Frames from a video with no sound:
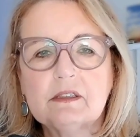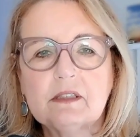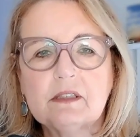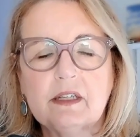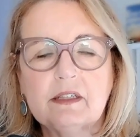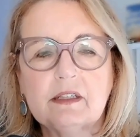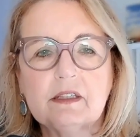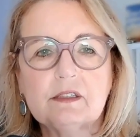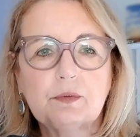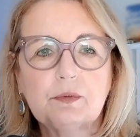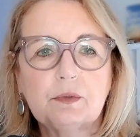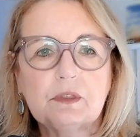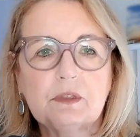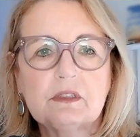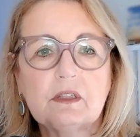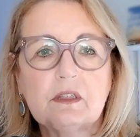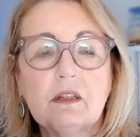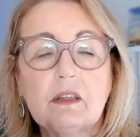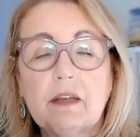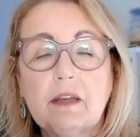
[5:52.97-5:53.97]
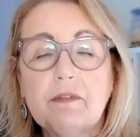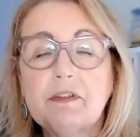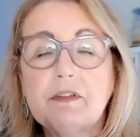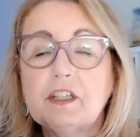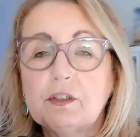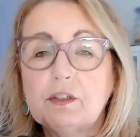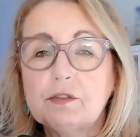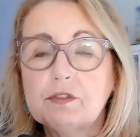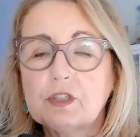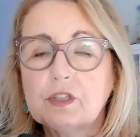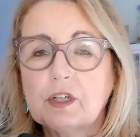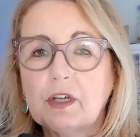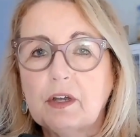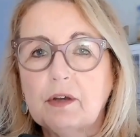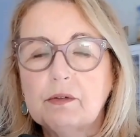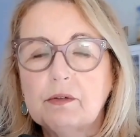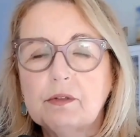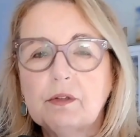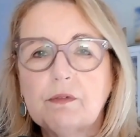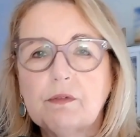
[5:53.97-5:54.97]
and this was 11 years
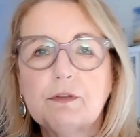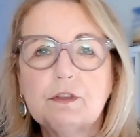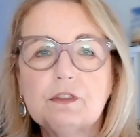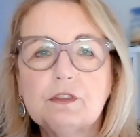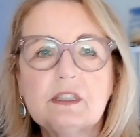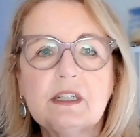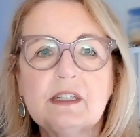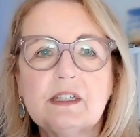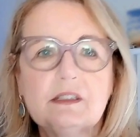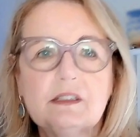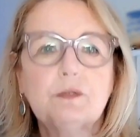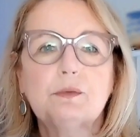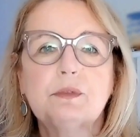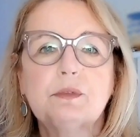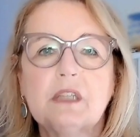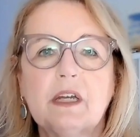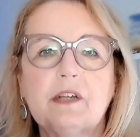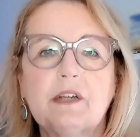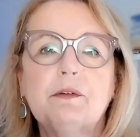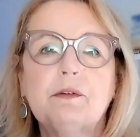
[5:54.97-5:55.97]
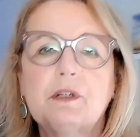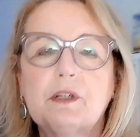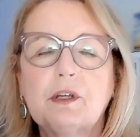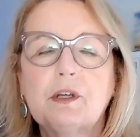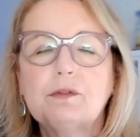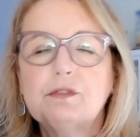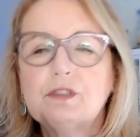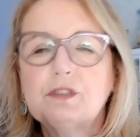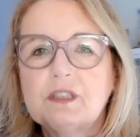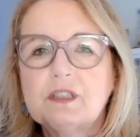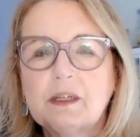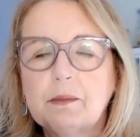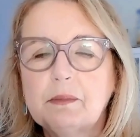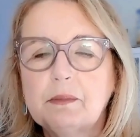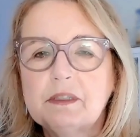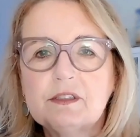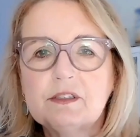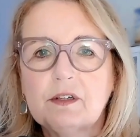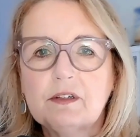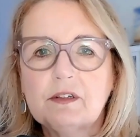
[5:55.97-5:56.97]
ago, the first thing I did was hire a coach to get me
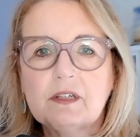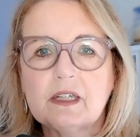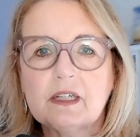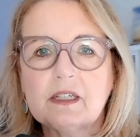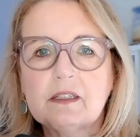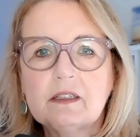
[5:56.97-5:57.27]
started.